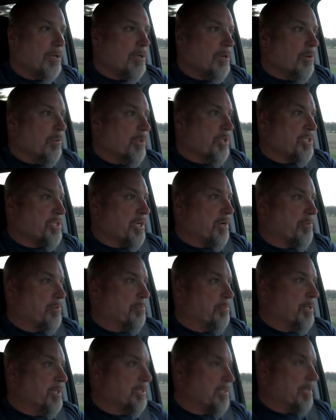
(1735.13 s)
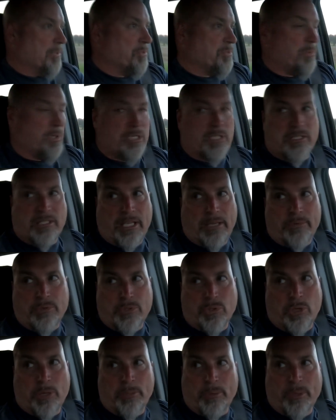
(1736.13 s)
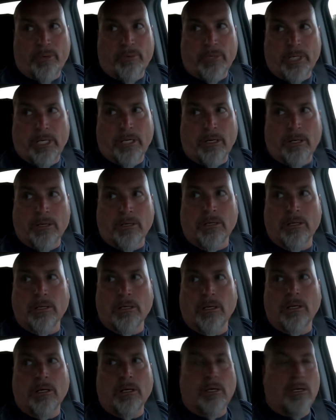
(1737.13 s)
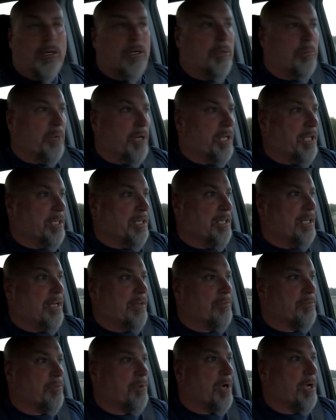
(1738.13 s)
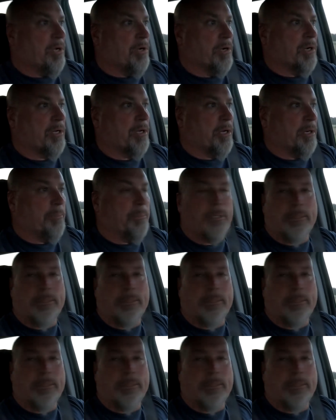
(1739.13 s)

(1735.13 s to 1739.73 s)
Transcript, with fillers: Whichever, but I was wanting to save a trip over here. But I didn't have the right hookup,